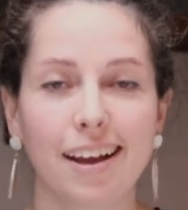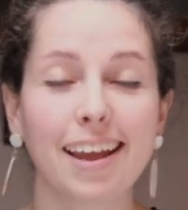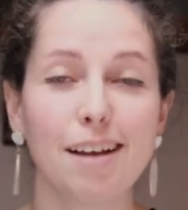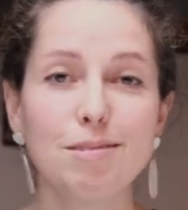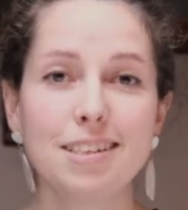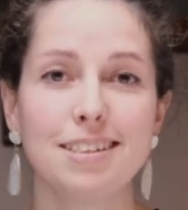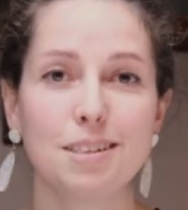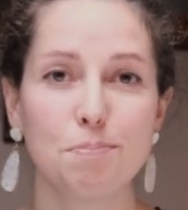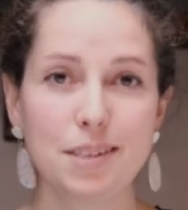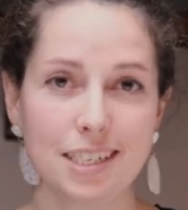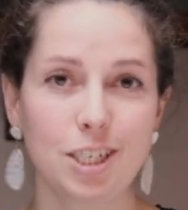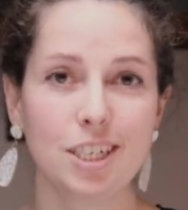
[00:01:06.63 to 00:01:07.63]
I came to this
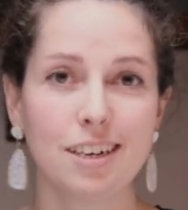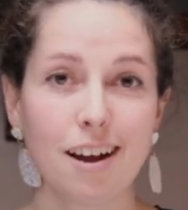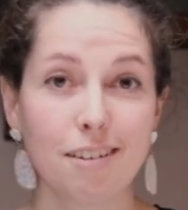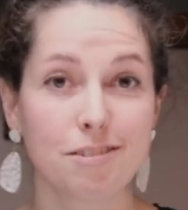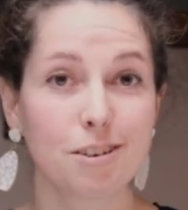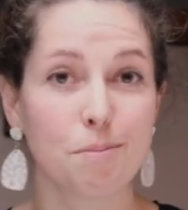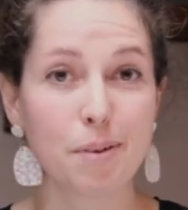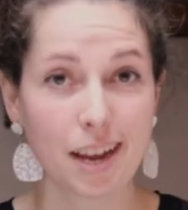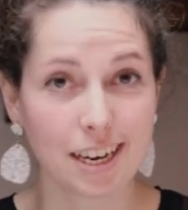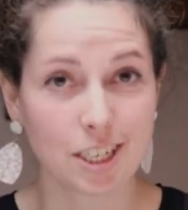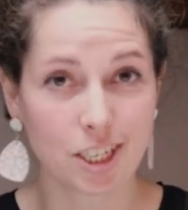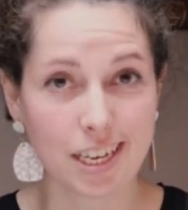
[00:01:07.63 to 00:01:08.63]
position after a
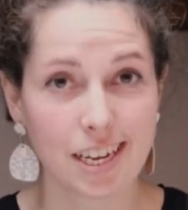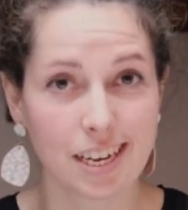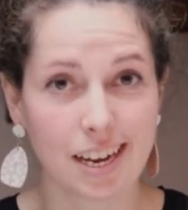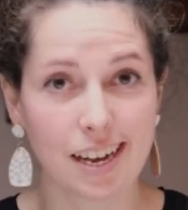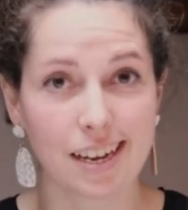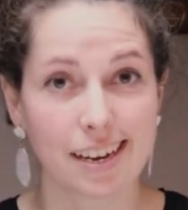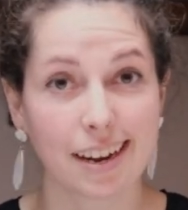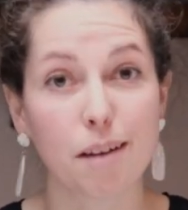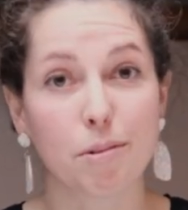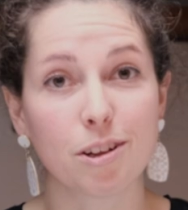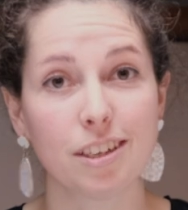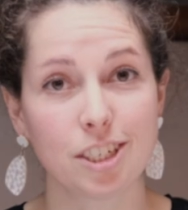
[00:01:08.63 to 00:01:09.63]
PhD in
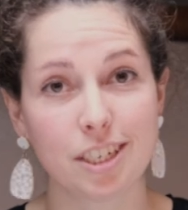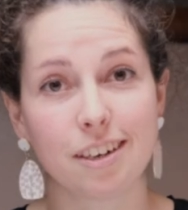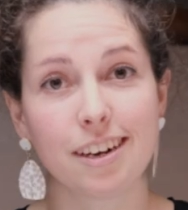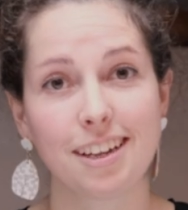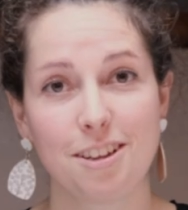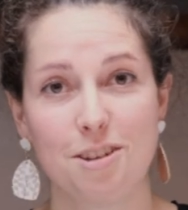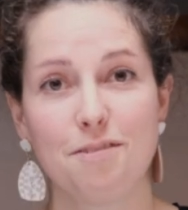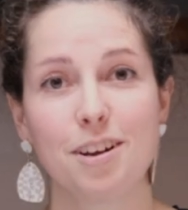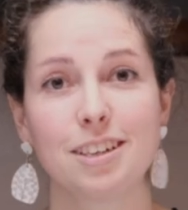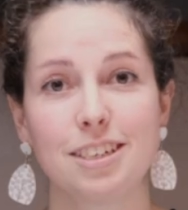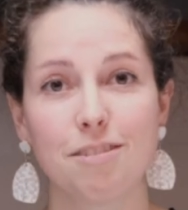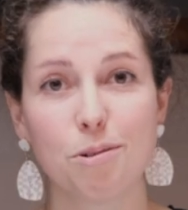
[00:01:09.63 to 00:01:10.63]
chemical engineering at the
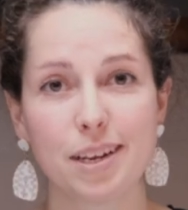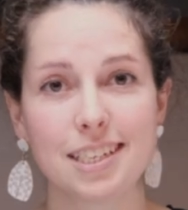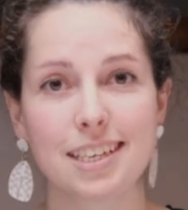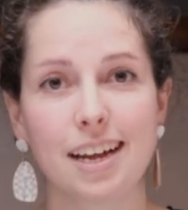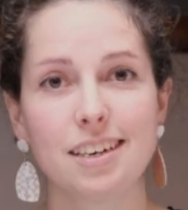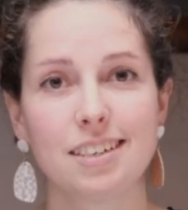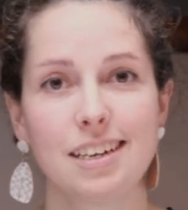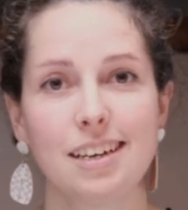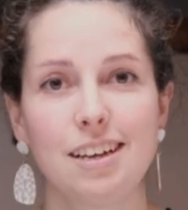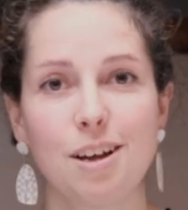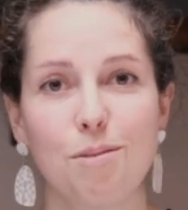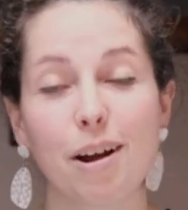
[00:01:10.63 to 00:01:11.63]
University of
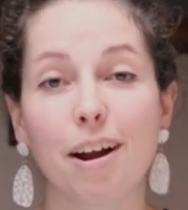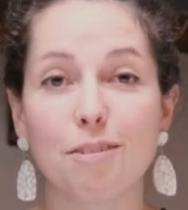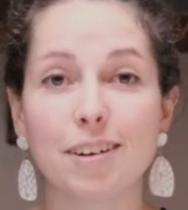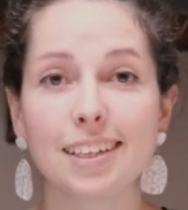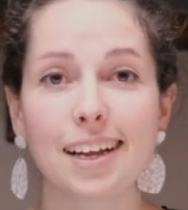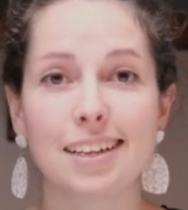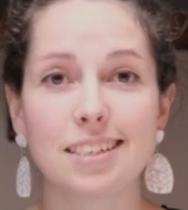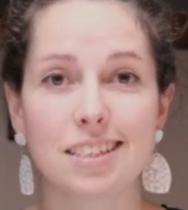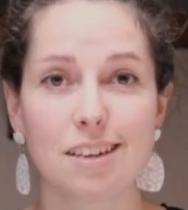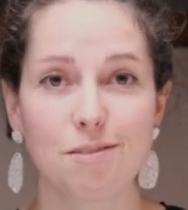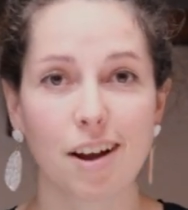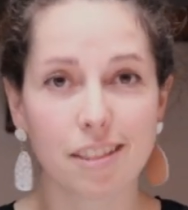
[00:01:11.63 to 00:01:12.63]
Queensland, where I realised
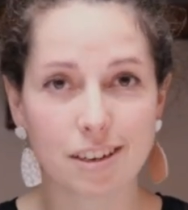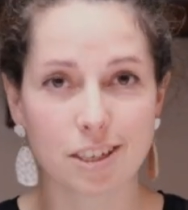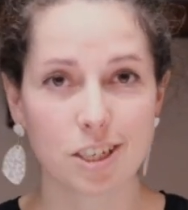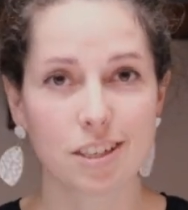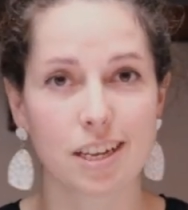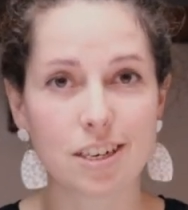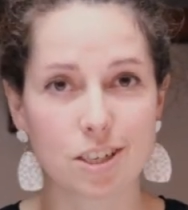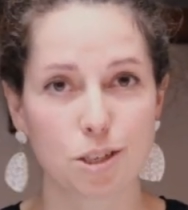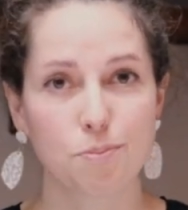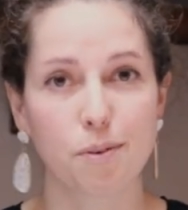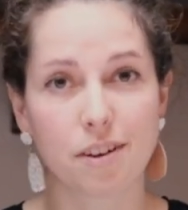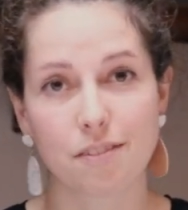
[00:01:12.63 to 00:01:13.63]
that rather than
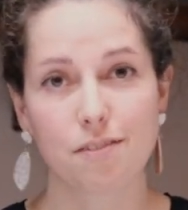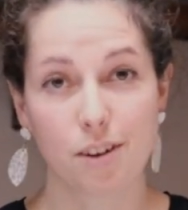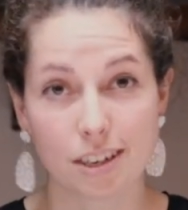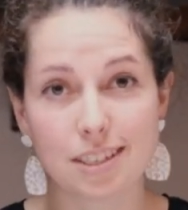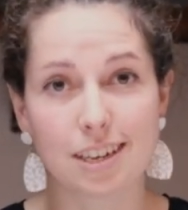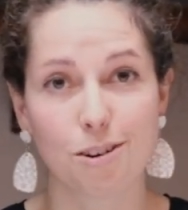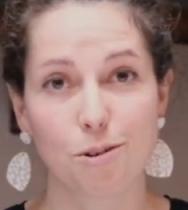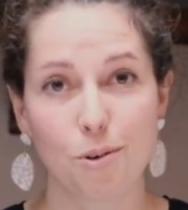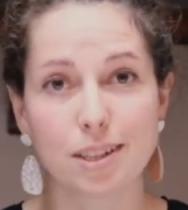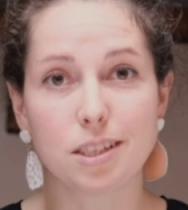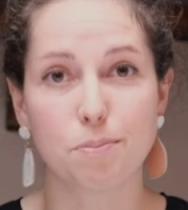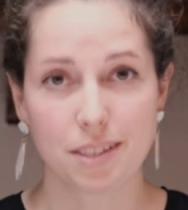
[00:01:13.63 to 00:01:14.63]
just focusing on
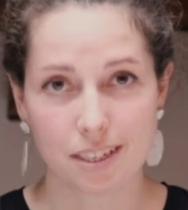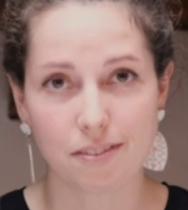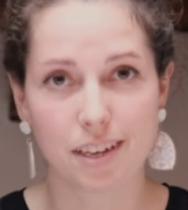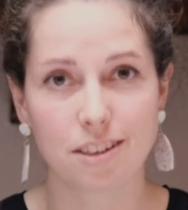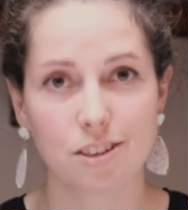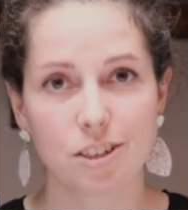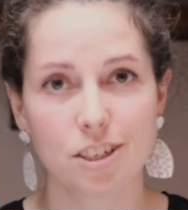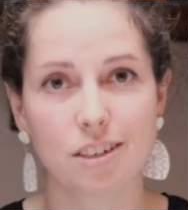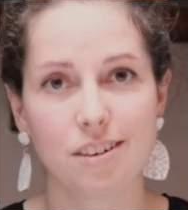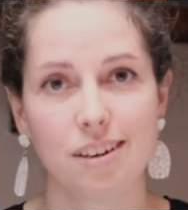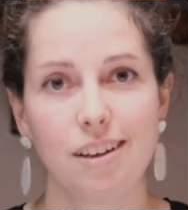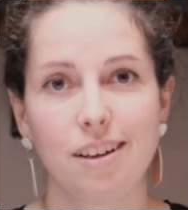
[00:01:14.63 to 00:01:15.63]
one specific
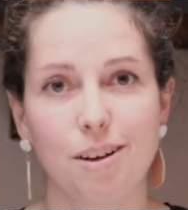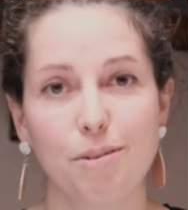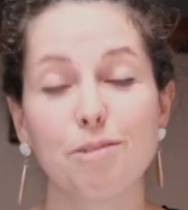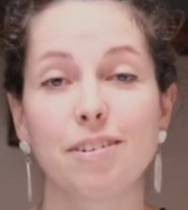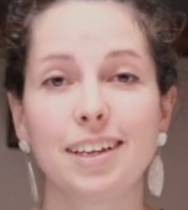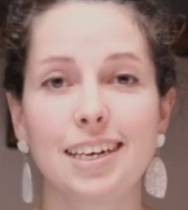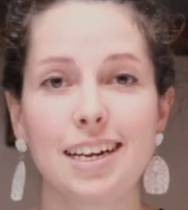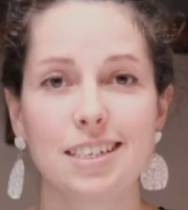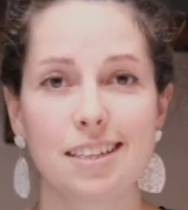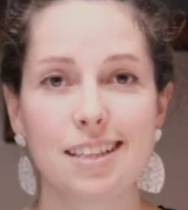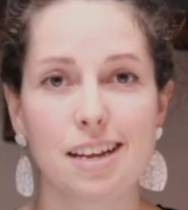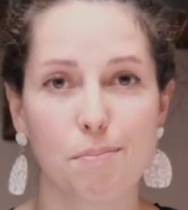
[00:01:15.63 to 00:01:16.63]
solution, we really need
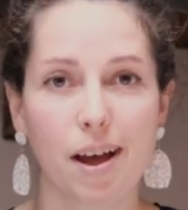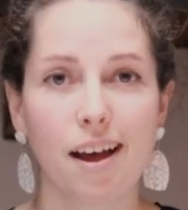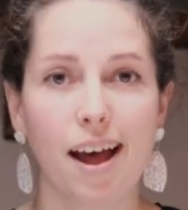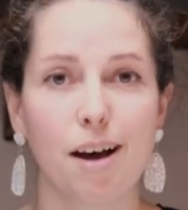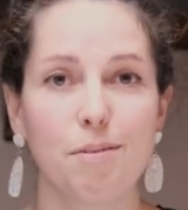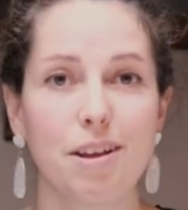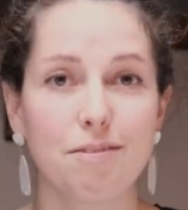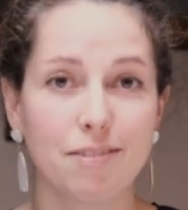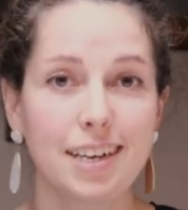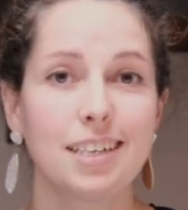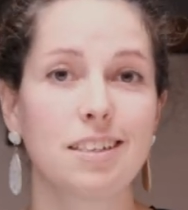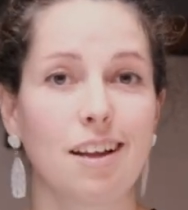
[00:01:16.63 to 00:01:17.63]
to think about how we
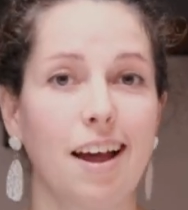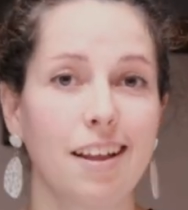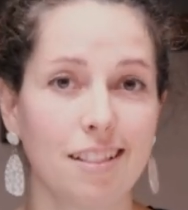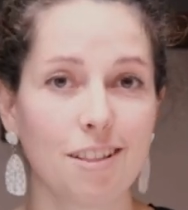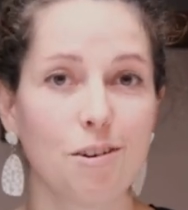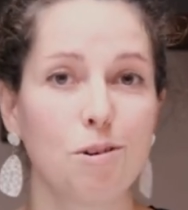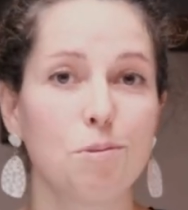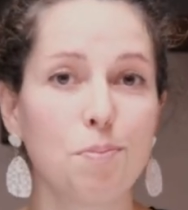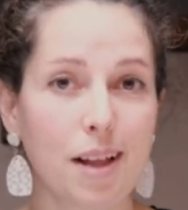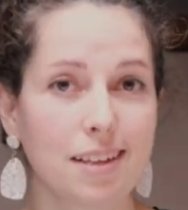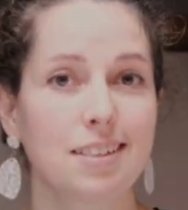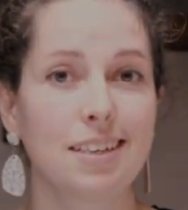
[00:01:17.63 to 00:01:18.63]
redesign the whole
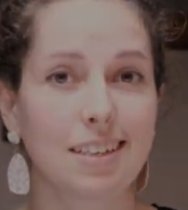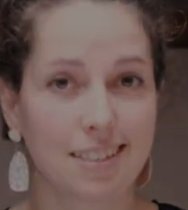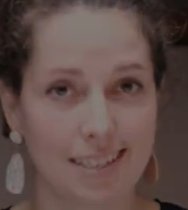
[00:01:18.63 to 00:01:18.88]
plastic